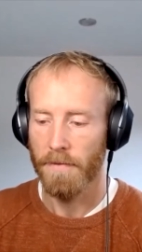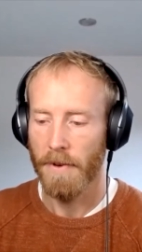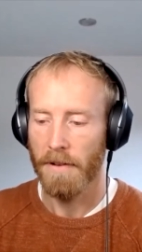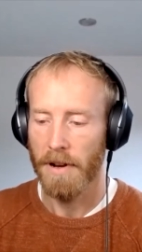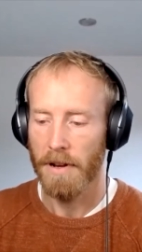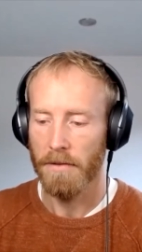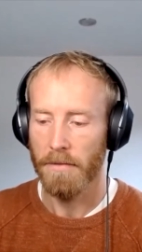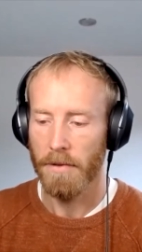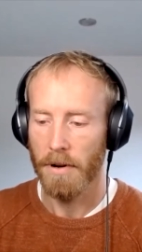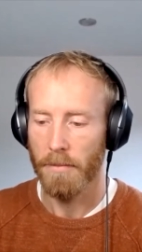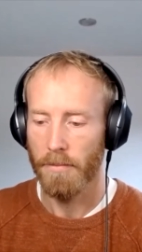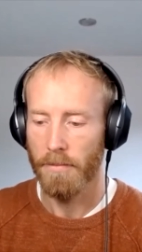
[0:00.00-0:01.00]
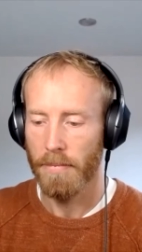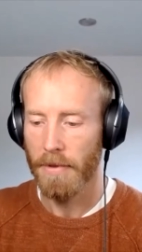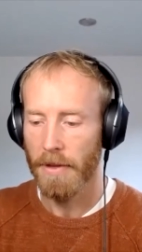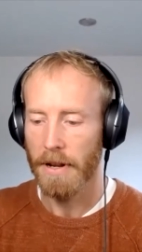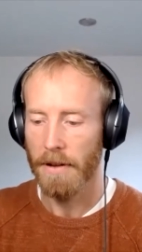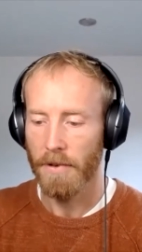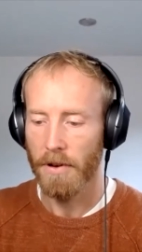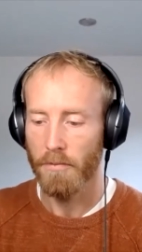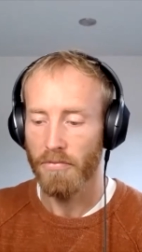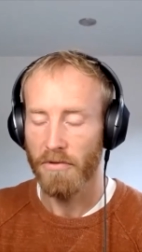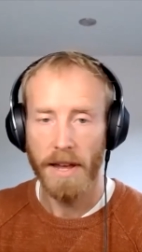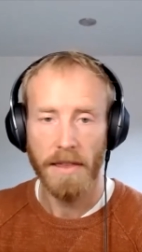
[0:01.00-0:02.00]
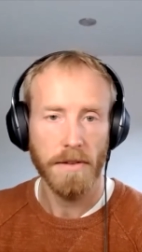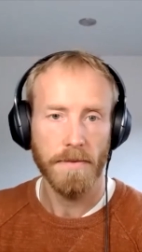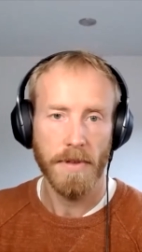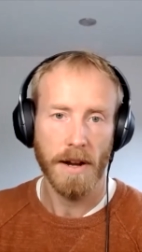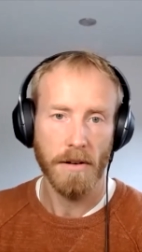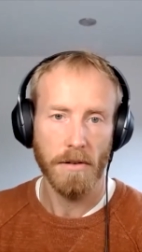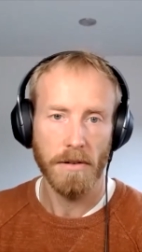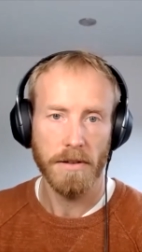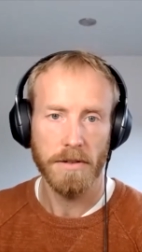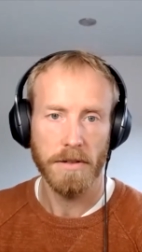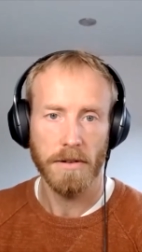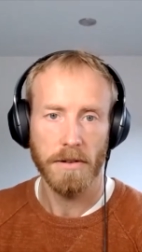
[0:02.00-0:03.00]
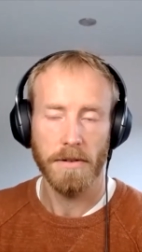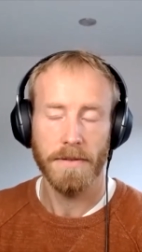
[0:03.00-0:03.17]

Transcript: very you know significant breadth of technology